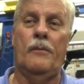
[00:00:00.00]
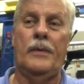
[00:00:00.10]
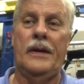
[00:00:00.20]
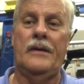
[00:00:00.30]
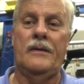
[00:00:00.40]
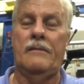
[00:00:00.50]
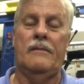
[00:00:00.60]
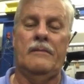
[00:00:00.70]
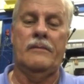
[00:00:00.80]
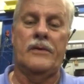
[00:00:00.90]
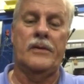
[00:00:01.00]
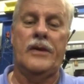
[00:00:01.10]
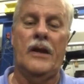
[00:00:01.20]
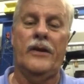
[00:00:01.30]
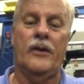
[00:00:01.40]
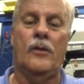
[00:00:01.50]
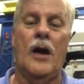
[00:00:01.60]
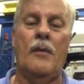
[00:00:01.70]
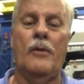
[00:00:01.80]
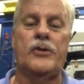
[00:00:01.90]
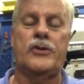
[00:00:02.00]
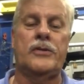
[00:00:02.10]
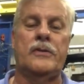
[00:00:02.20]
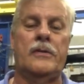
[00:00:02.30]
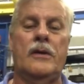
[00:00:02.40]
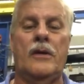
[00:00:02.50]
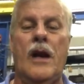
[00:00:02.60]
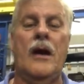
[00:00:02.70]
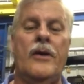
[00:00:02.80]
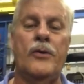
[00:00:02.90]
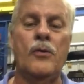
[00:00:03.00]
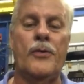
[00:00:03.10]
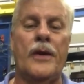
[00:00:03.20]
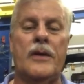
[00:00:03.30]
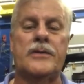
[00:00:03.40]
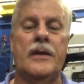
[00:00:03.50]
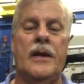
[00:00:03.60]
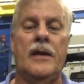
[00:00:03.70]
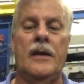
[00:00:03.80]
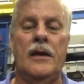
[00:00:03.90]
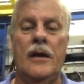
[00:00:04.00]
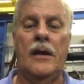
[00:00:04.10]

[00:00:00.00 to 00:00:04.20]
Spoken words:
be telling you how much or how to do things and